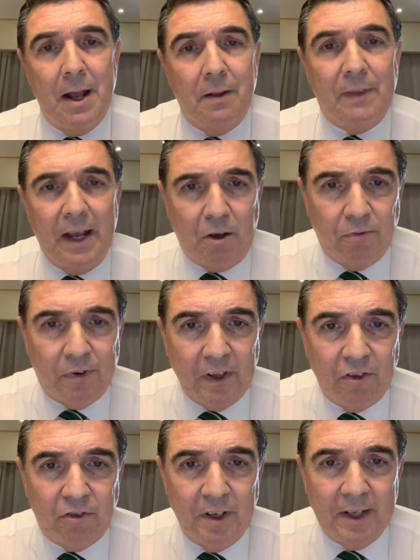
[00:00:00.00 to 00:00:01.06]
Thank you for
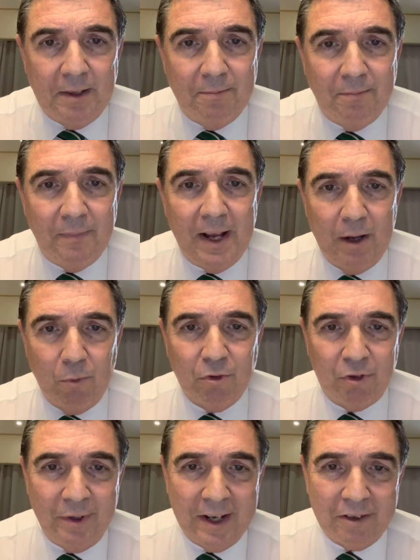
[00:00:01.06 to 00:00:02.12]
listening, and we'll
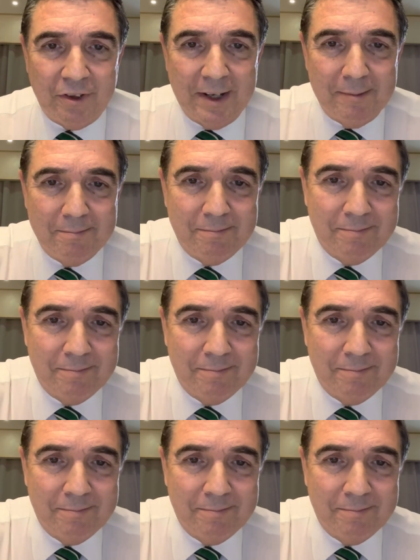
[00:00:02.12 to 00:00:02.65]
see you next time.